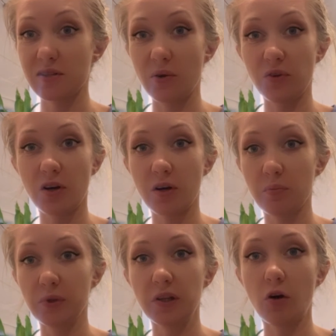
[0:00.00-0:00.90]
so they are
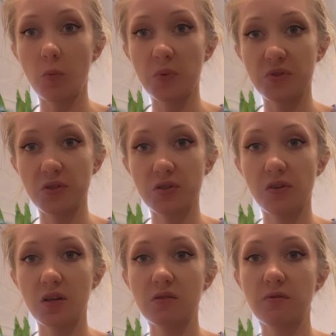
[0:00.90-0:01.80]
completely opposite.
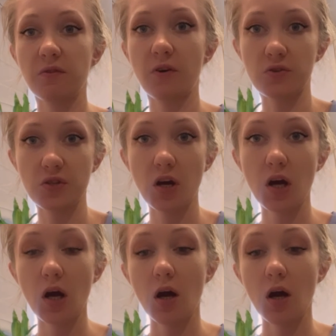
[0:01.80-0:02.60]
That's first.